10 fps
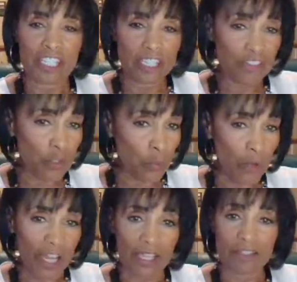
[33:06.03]
give it
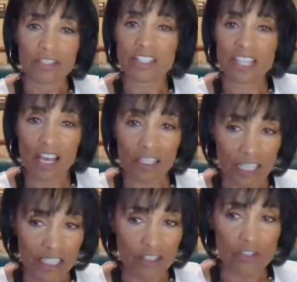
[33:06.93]
away,
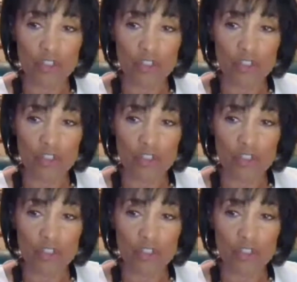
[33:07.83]
sell it,